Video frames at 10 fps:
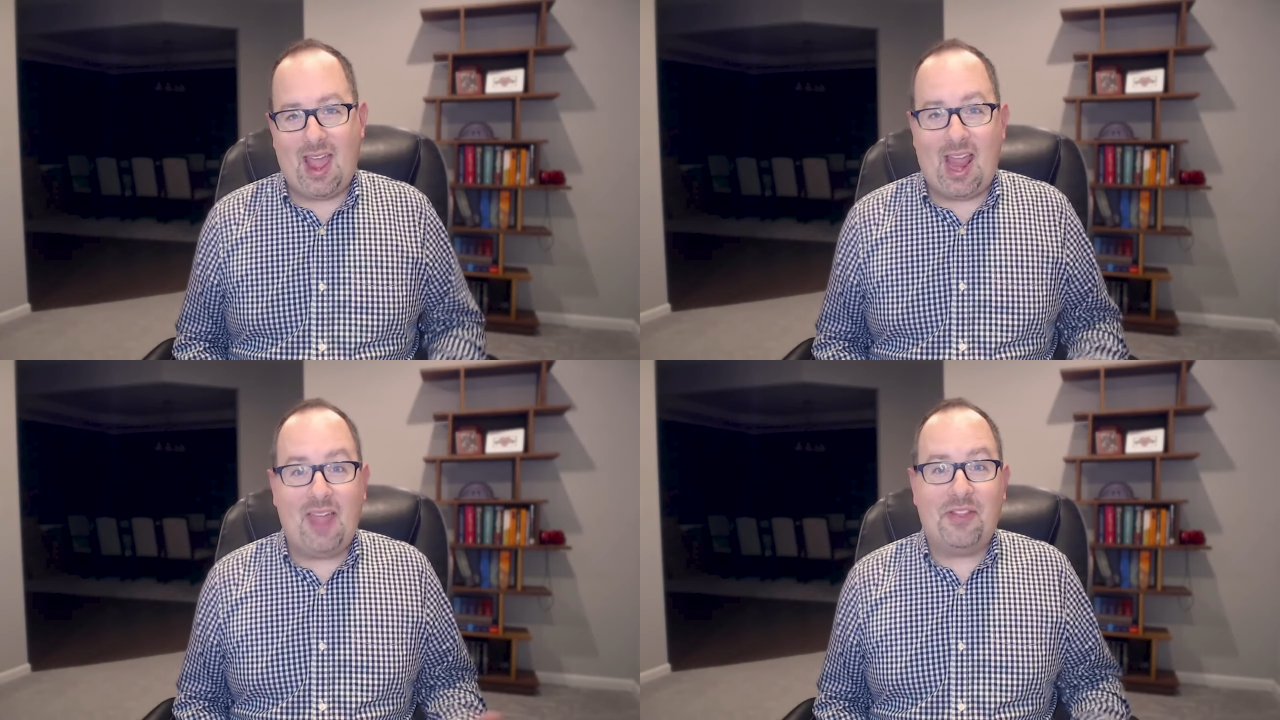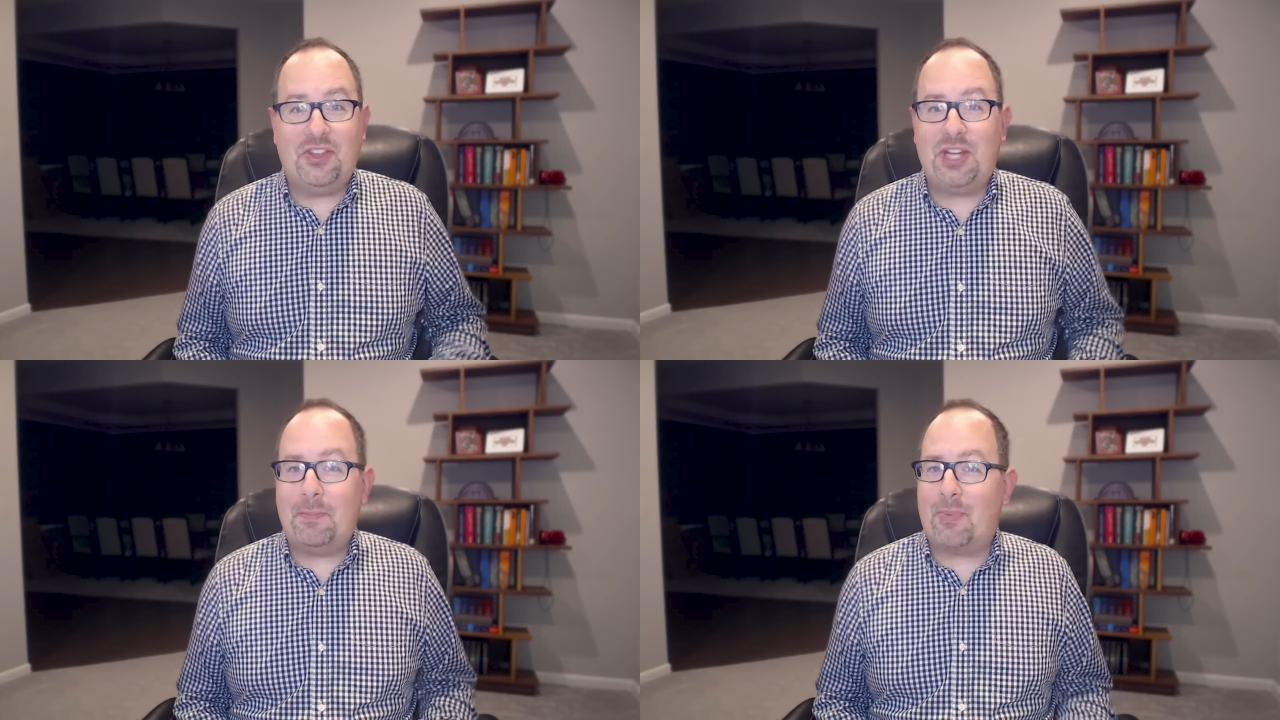And the
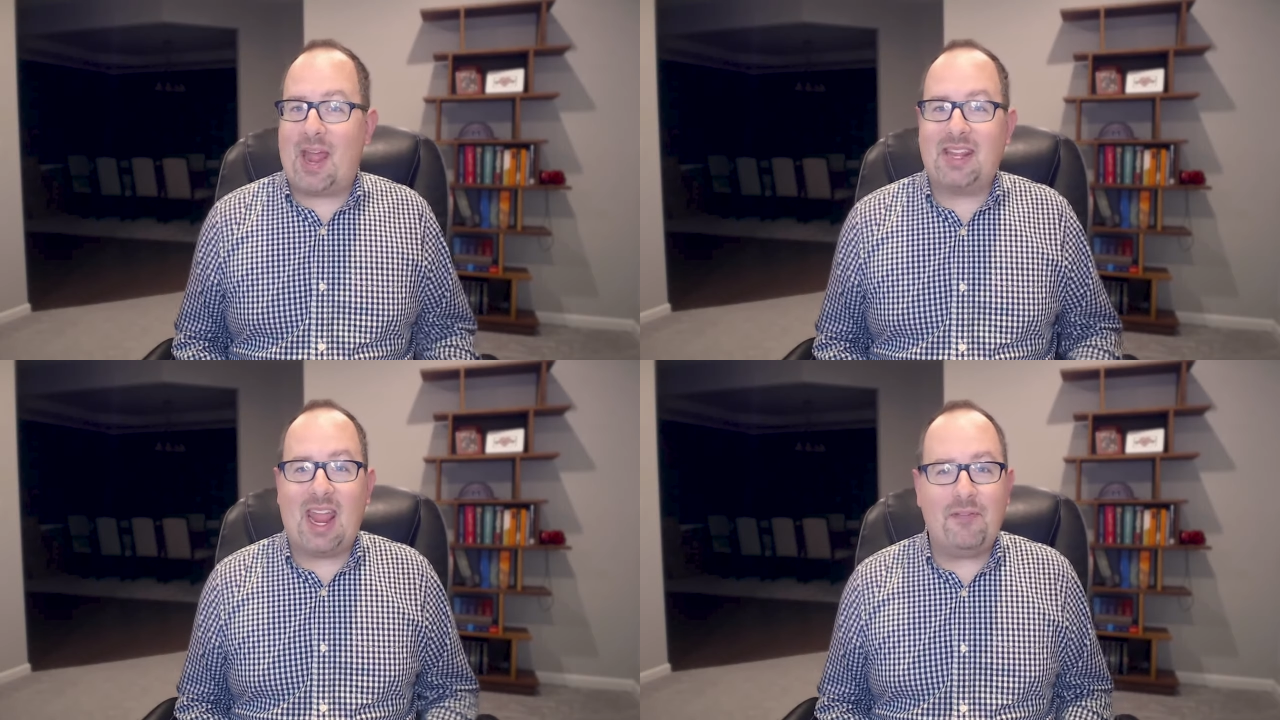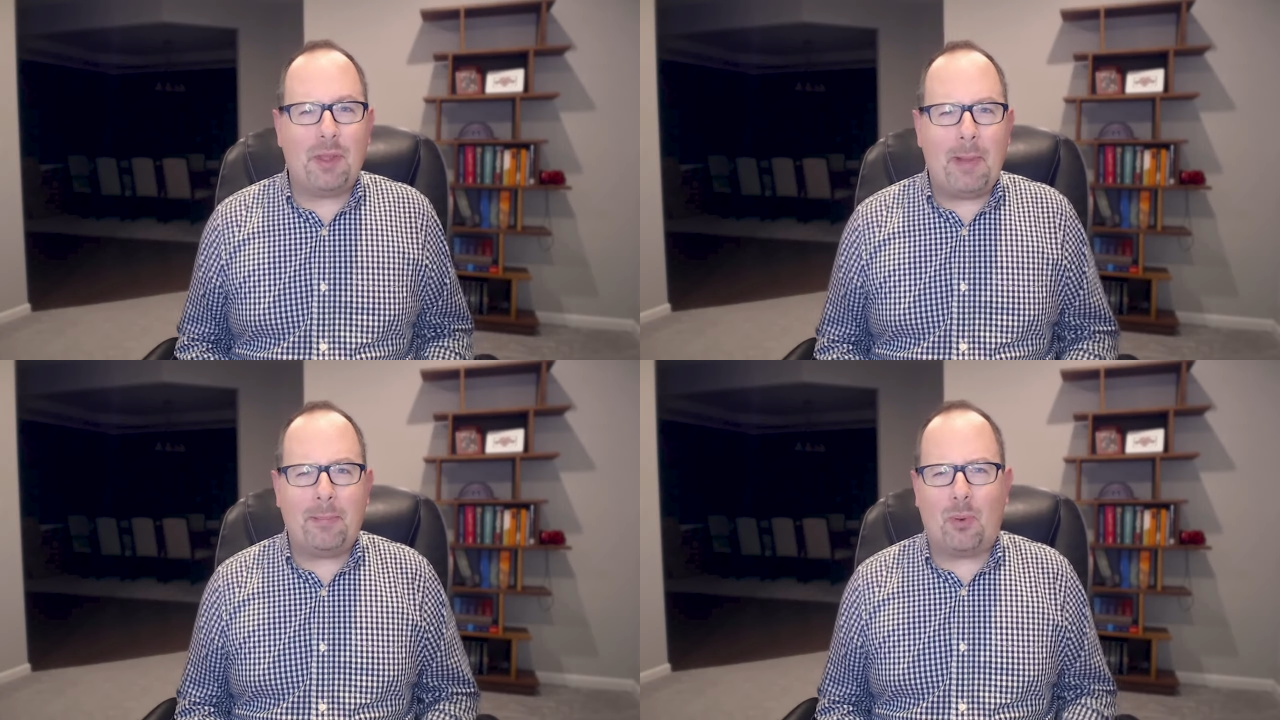Jeep brand gave
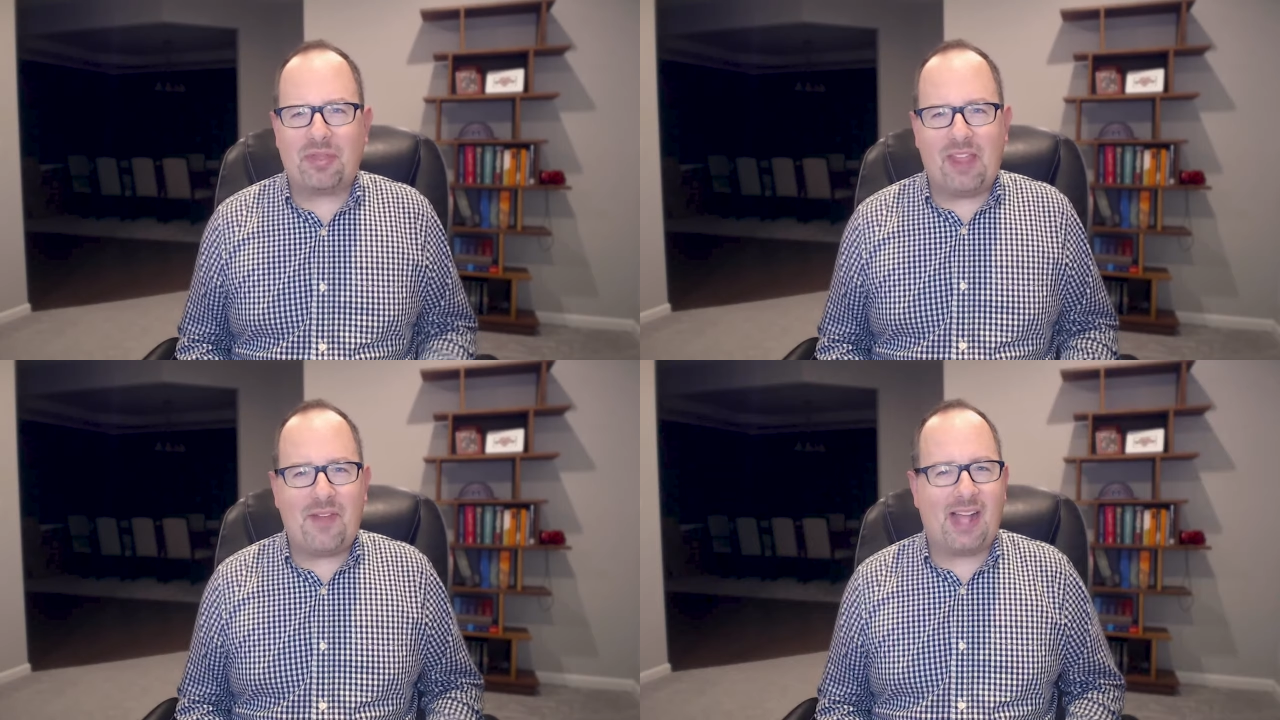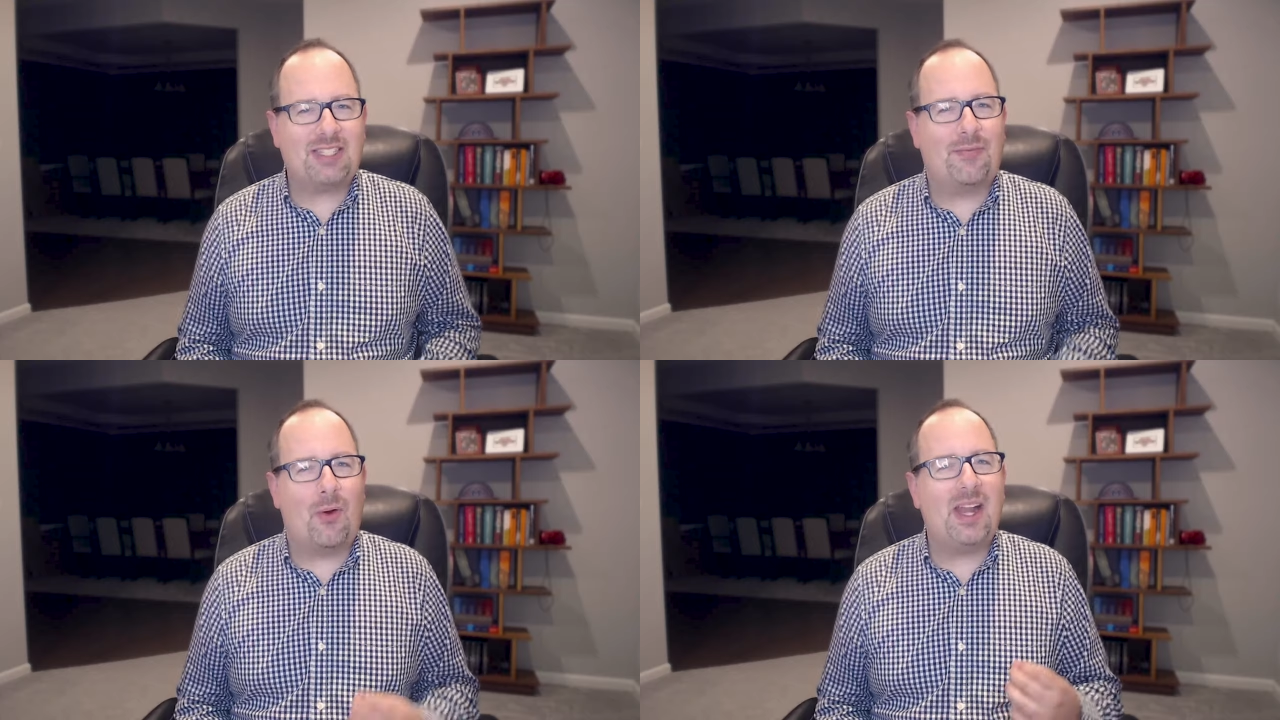the people what they've
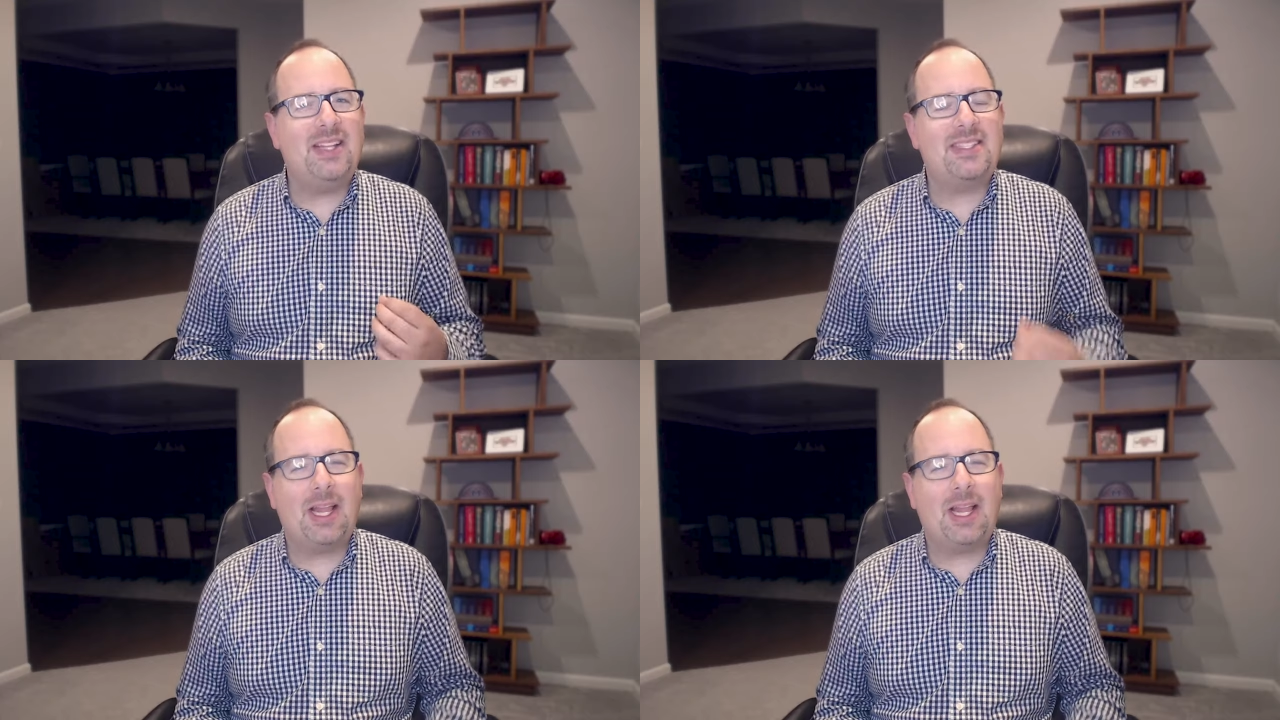asked for in